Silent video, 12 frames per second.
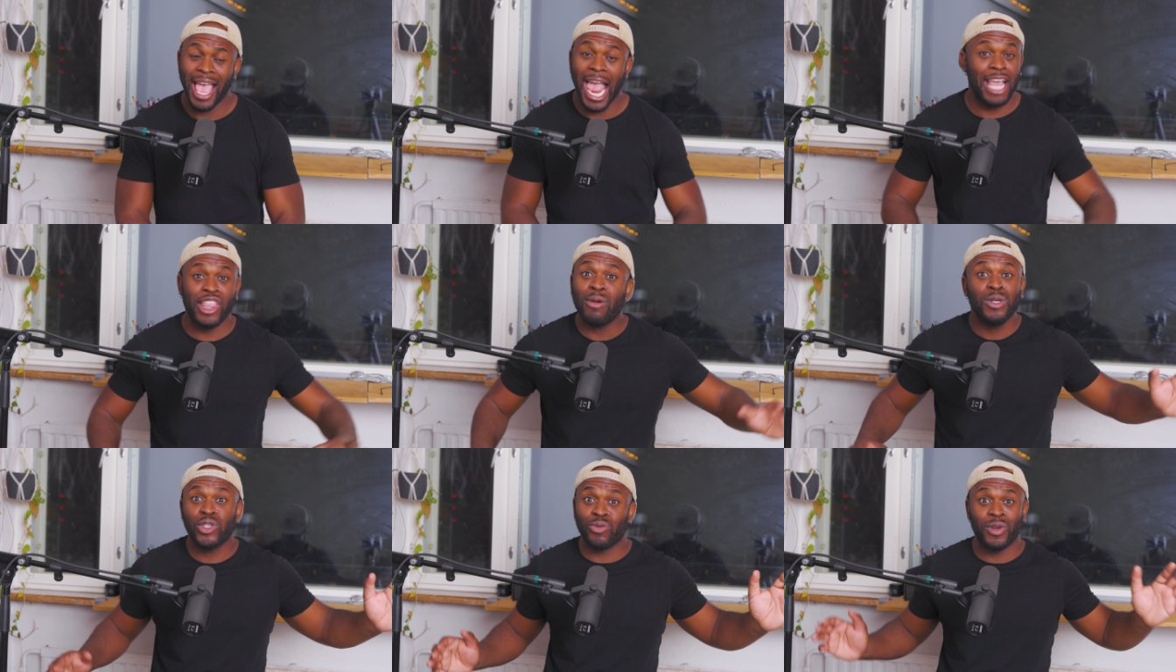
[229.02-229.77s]
And that
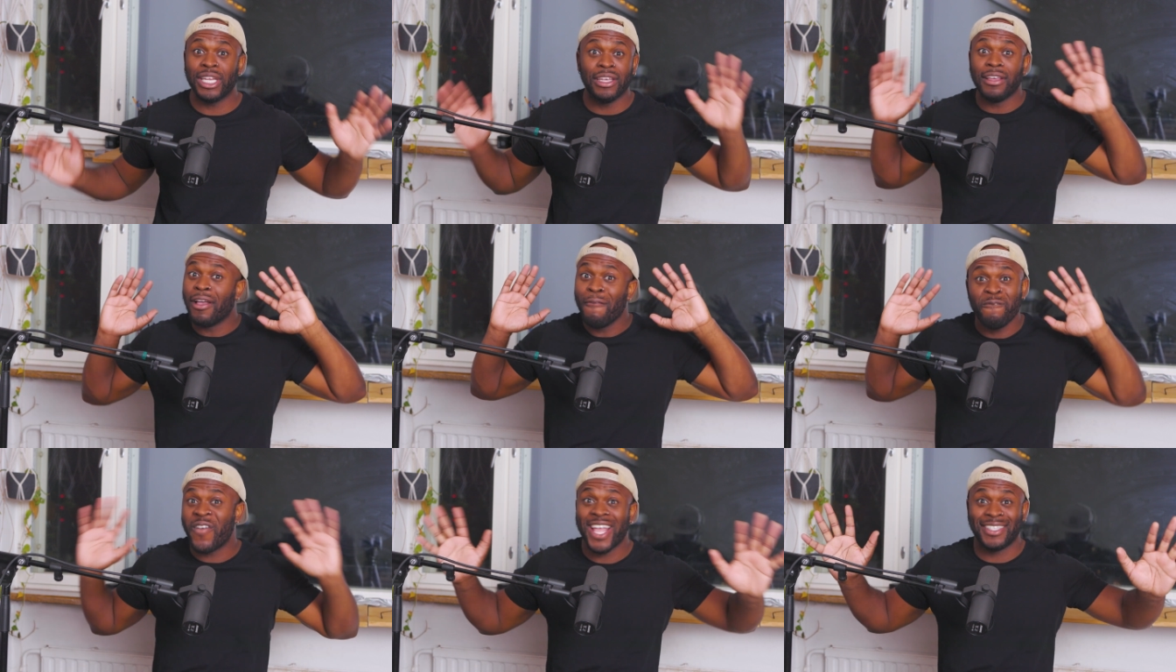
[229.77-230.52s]
was a really
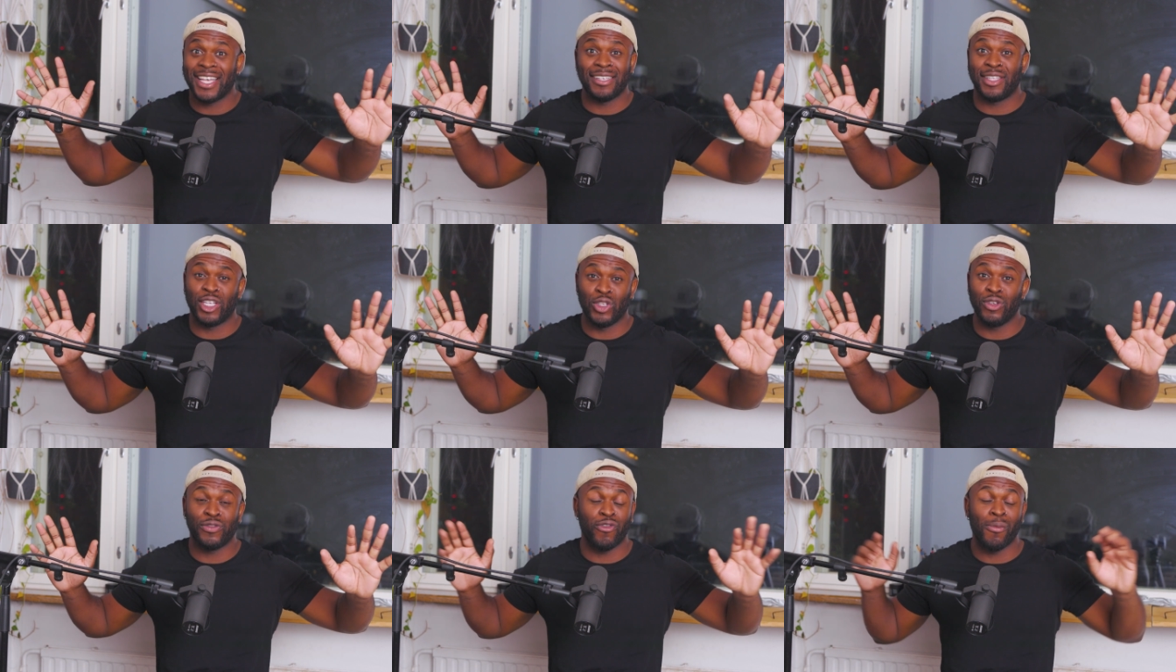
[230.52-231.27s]
fantastic
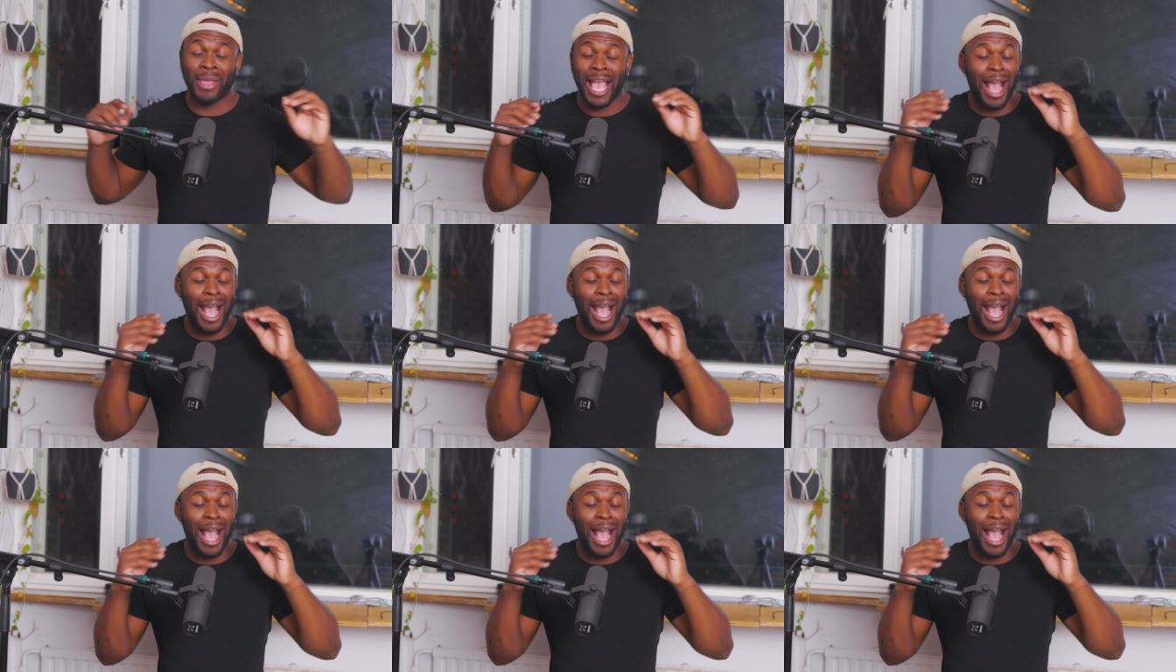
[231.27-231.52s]
news for me.